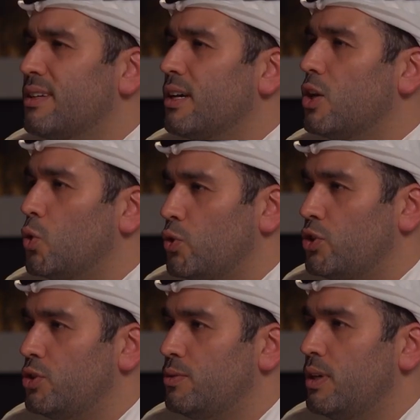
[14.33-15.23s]
it
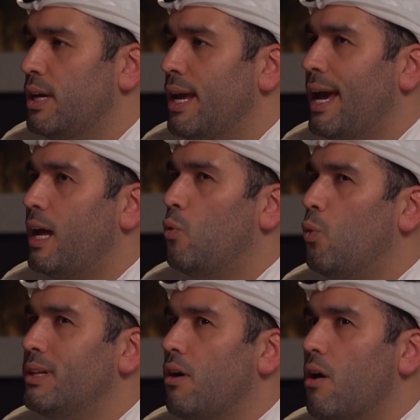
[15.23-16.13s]
include?
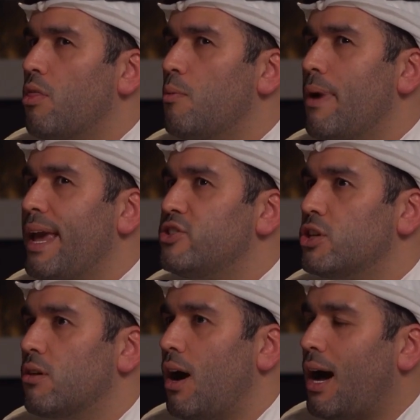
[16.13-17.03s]
And what are the
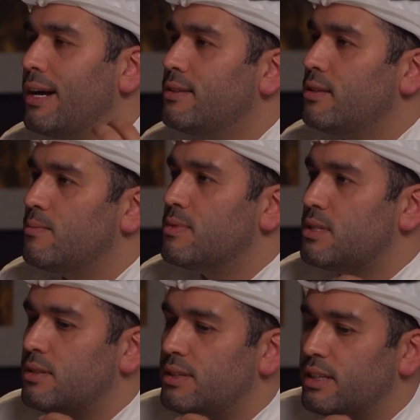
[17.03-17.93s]
major
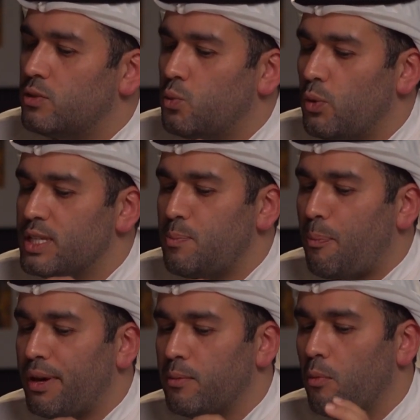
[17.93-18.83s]
items that we
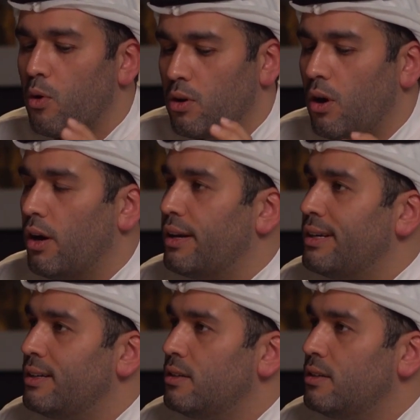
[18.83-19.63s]
spend more on?